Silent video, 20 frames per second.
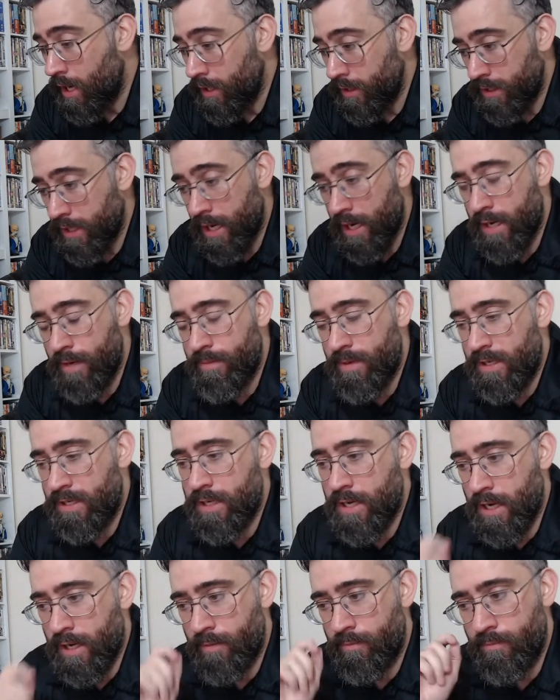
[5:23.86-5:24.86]
Yeah, I
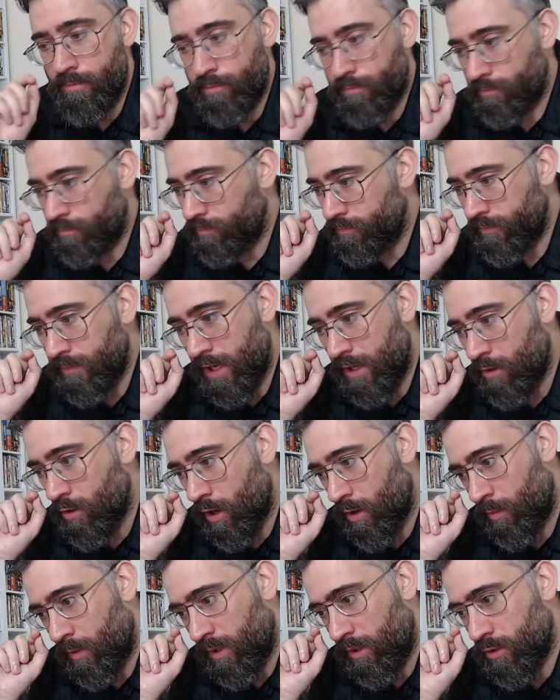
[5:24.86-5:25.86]
mean, yeah,
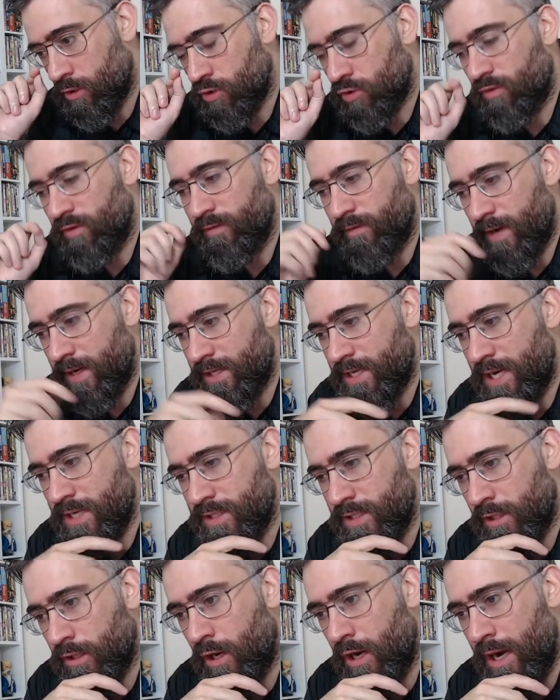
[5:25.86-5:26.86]
Nightwing looks great,
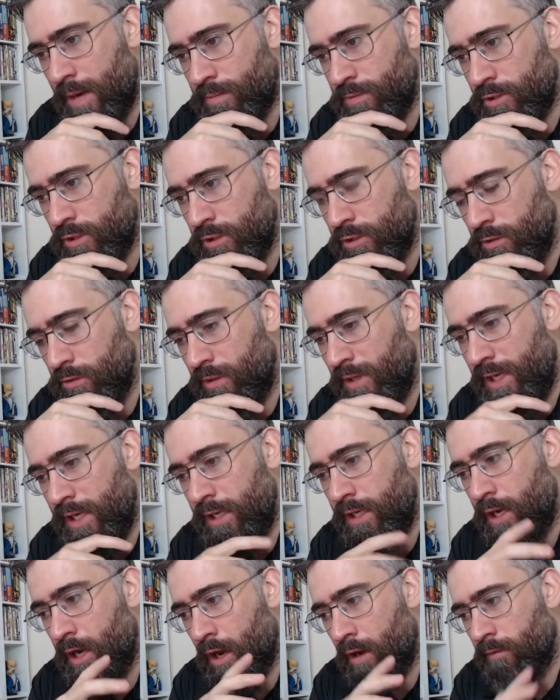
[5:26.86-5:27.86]
fantastic. I absolutely
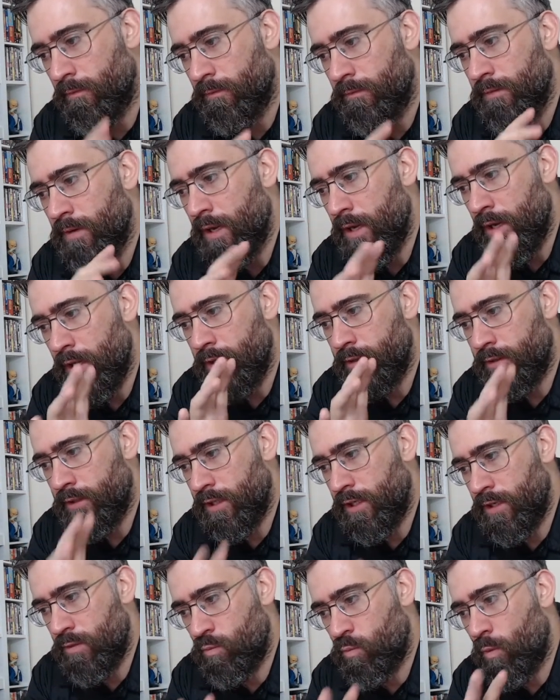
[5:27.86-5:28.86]
love
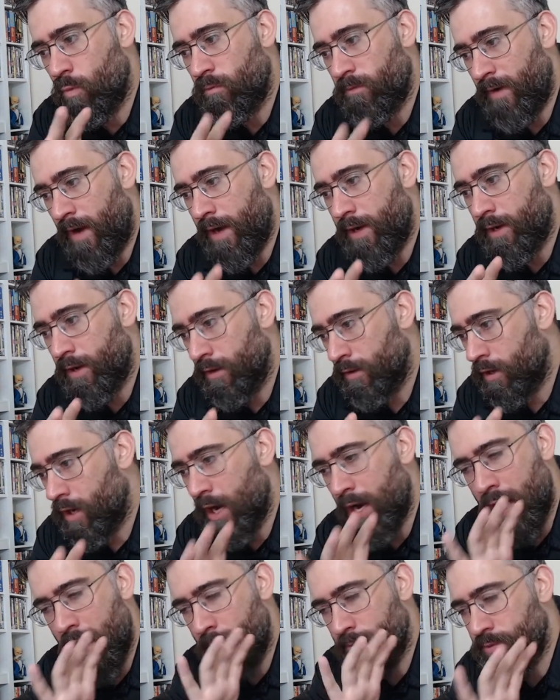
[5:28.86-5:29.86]
the wolf head.
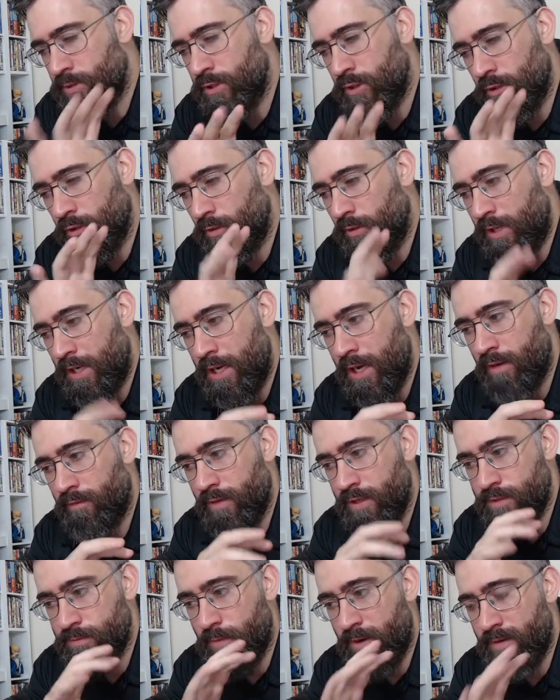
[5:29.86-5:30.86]
Absolutely love it.
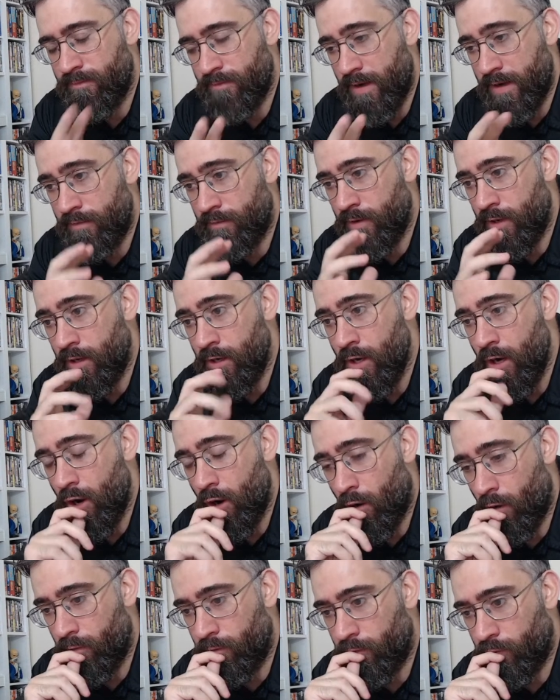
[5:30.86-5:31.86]
It's my favourite
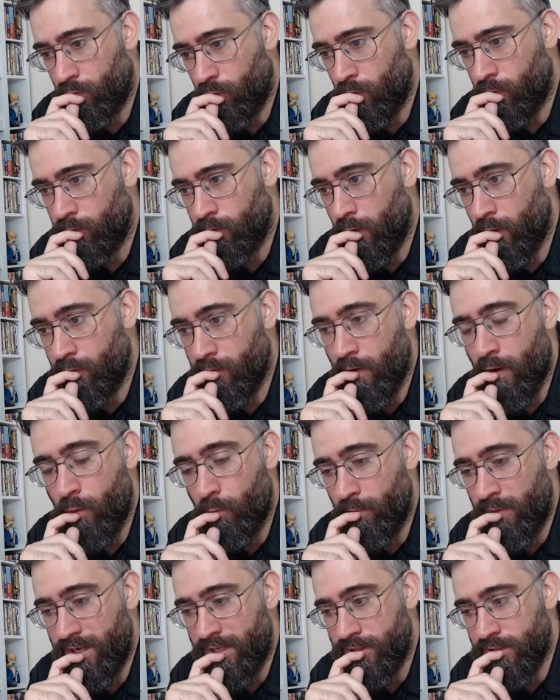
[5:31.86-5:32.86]
of the whole
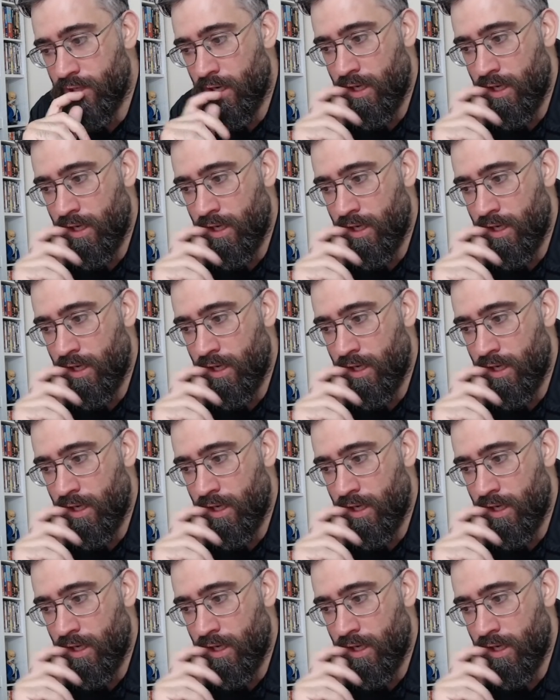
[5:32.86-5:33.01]
piece.